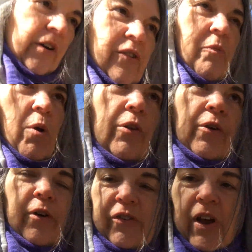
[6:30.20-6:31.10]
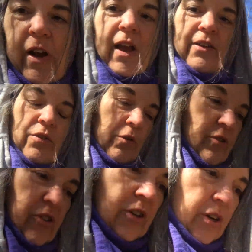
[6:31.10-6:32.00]
in a small dog side. I told
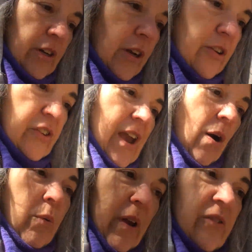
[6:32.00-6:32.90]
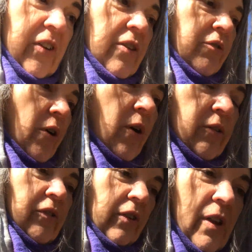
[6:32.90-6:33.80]
her she couldn't because he outweighs the other
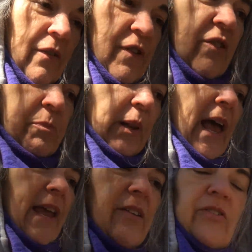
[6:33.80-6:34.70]
dogs, and if he's playing,